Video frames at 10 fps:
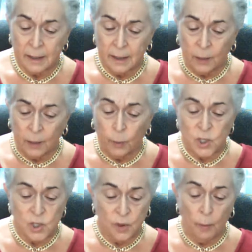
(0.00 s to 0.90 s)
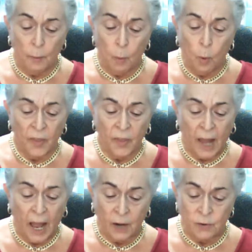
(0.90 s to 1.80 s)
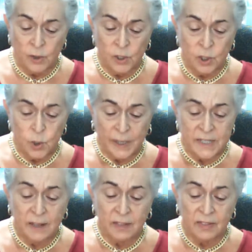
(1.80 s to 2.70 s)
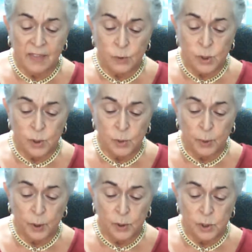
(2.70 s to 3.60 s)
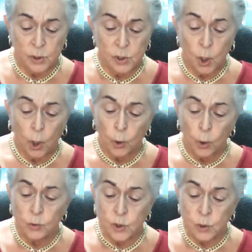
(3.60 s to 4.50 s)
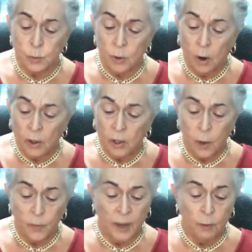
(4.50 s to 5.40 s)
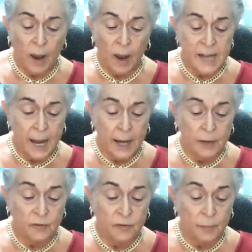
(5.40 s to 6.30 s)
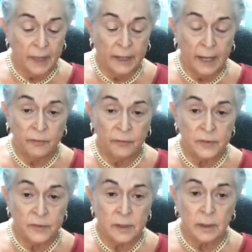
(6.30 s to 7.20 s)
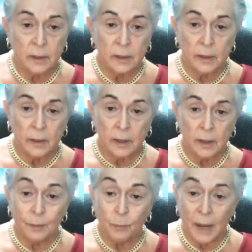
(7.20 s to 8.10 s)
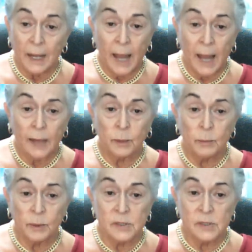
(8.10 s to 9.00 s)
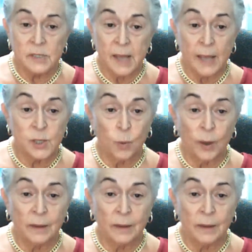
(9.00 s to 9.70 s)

in which there are more than 120,000 persons who do not know their right hand from their left? And many animals as well.